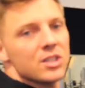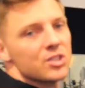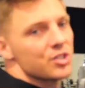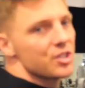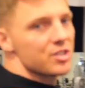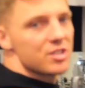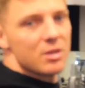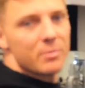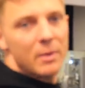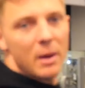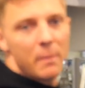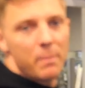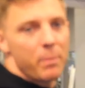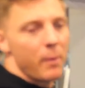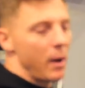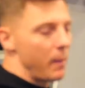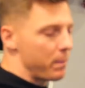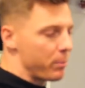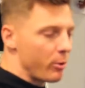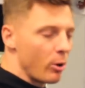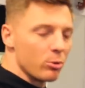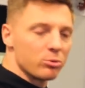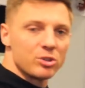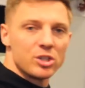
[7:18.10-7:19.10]
There's gonna be a, a
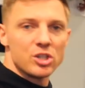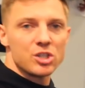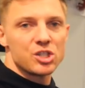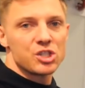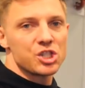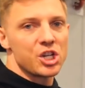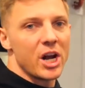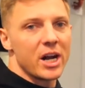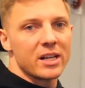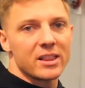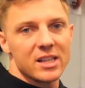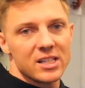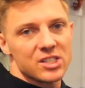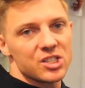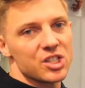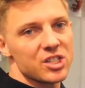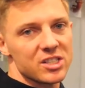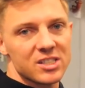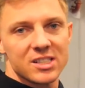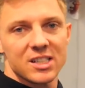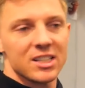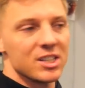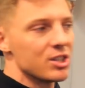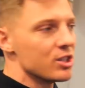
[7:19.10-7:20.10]
protein shake that
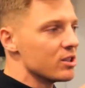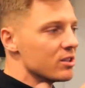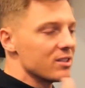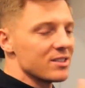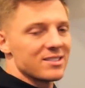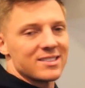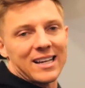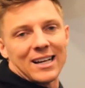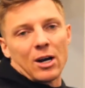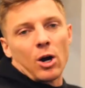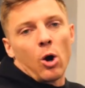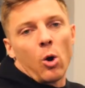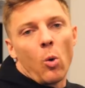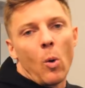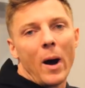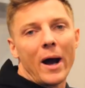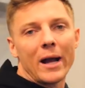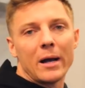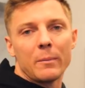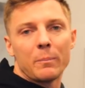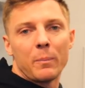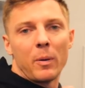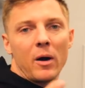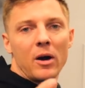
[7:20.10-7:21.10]
just, it's like
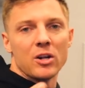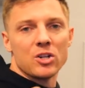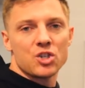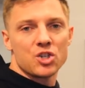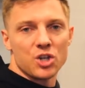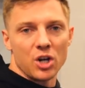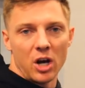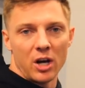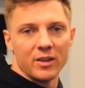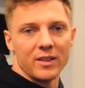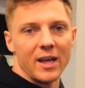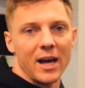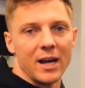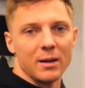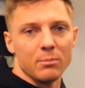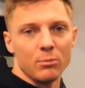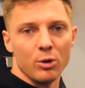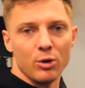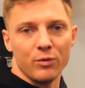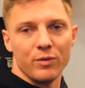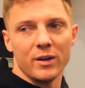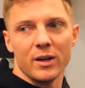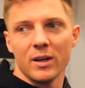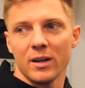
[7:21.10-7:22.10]
Hawaiian Punch on that
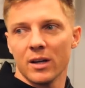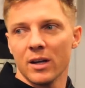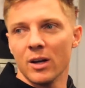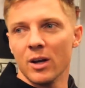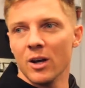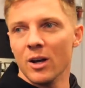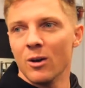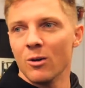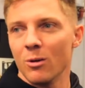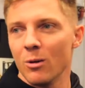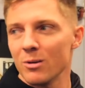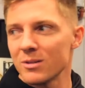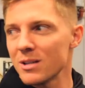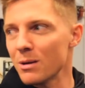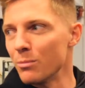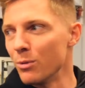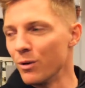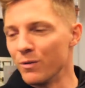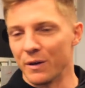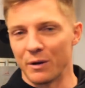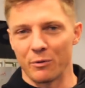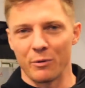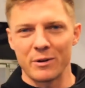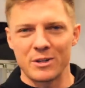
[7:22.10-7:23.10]
movie. What was that
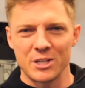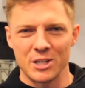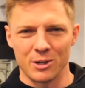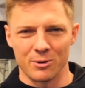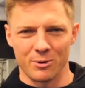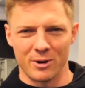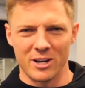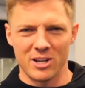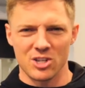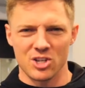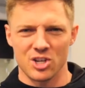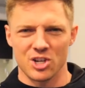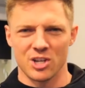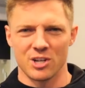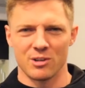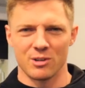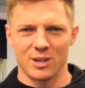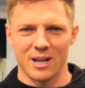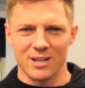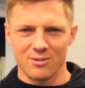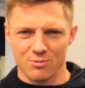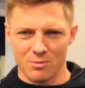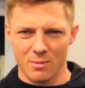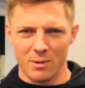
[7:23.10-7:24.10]
movie, Richie Rich?
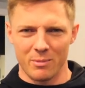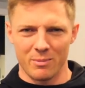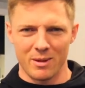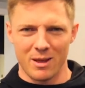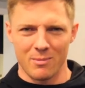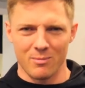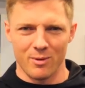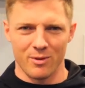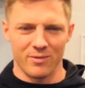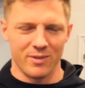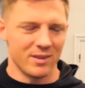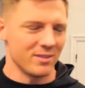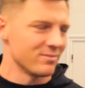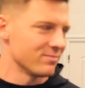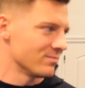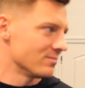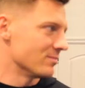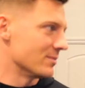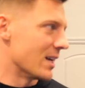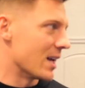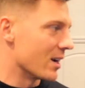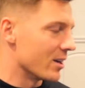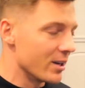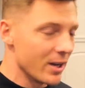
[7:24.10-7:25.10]
You guys remember that movie?
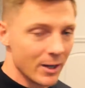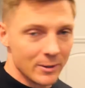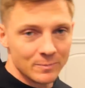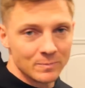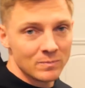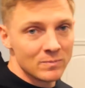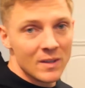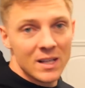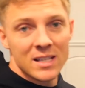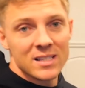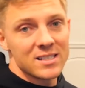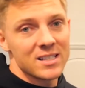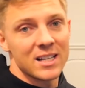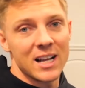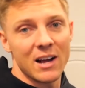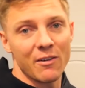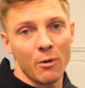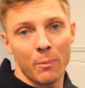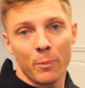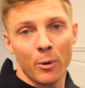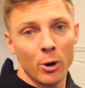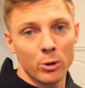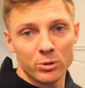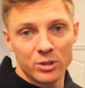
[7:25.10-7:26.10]
I don't know. It's gonna have
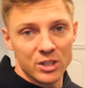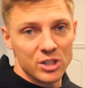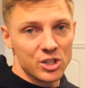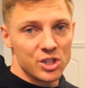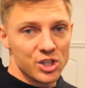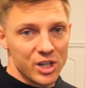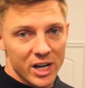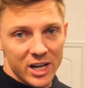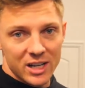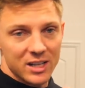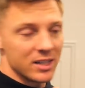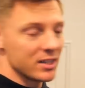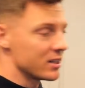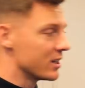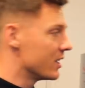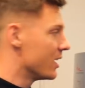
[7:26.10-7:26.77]
a protein shake.